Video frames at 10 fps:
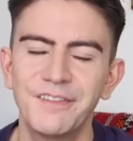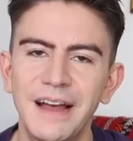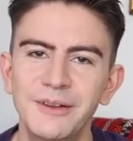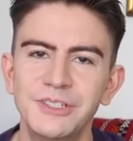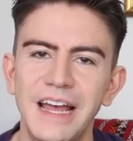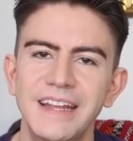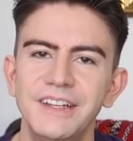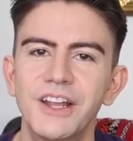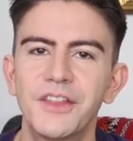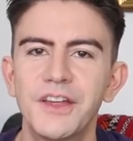I found
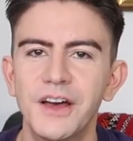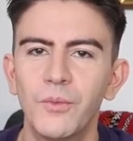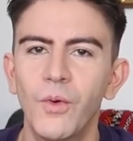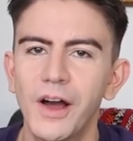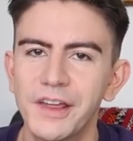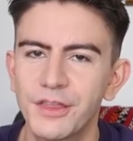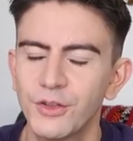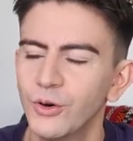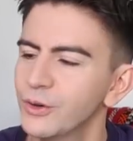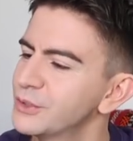another, what I
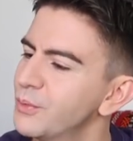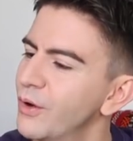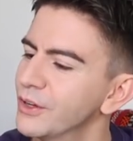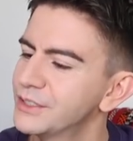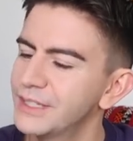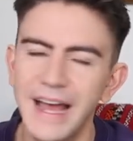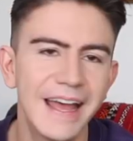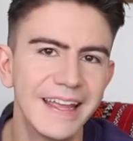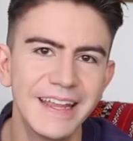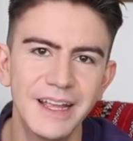thought was
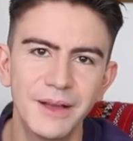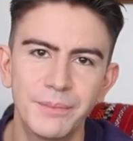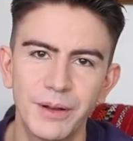a